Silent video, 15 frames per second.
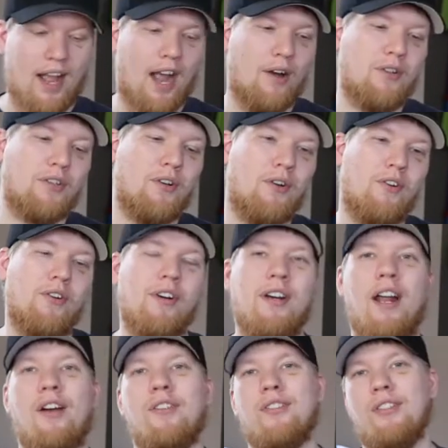I was going
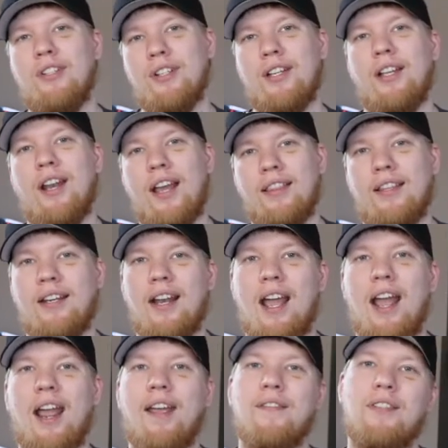and I was looking at the
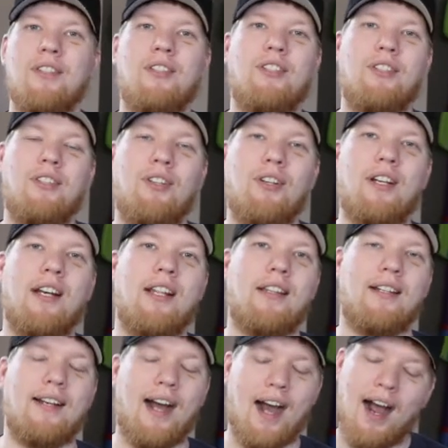knives and looking at
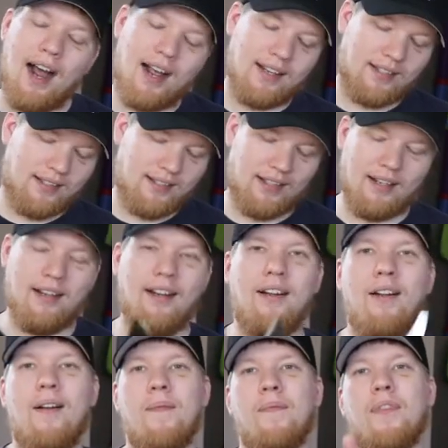the costs and
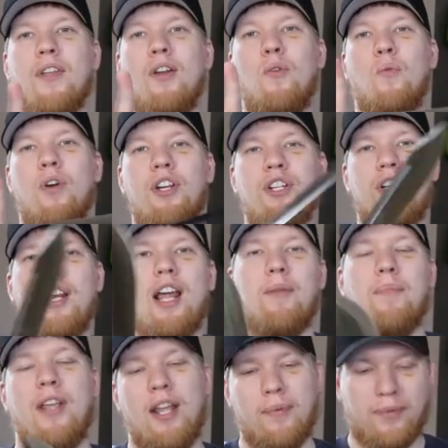wishing
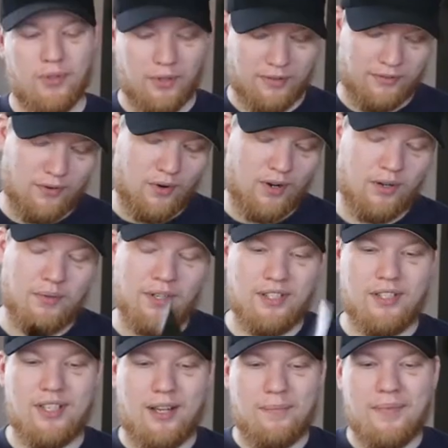I'd be able to afford
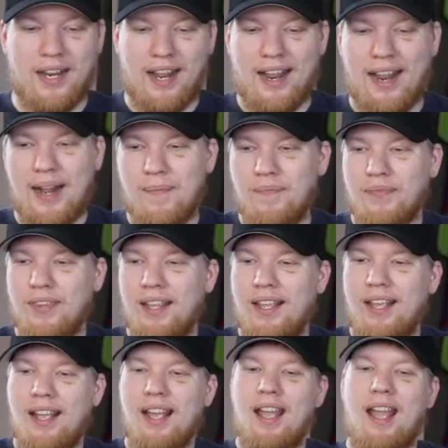one someday.
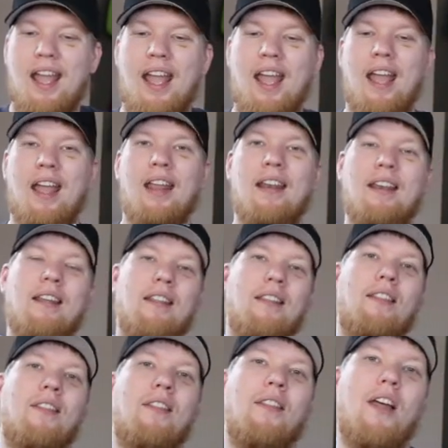And
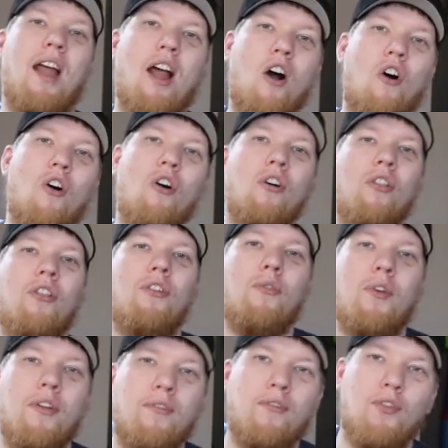all the
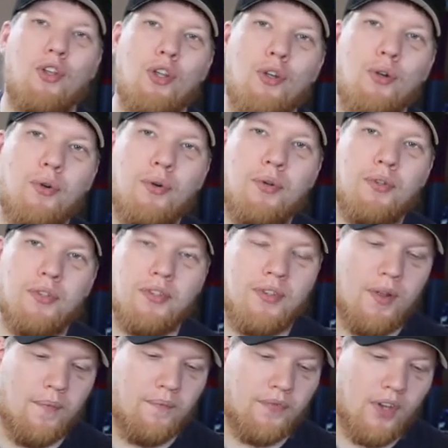
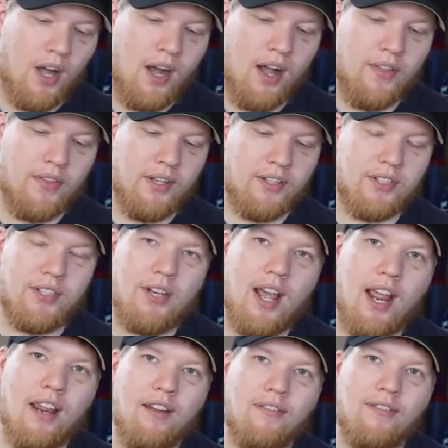reviews on this
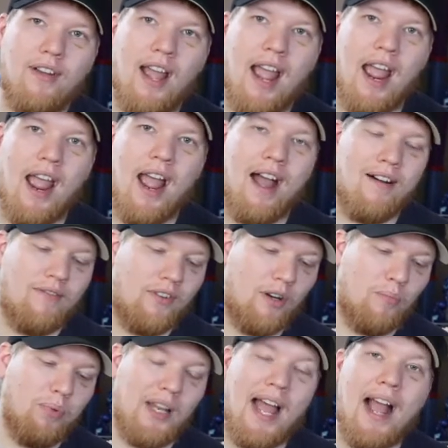knife have
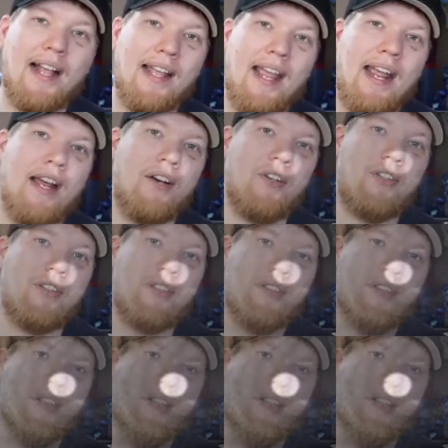a black handle.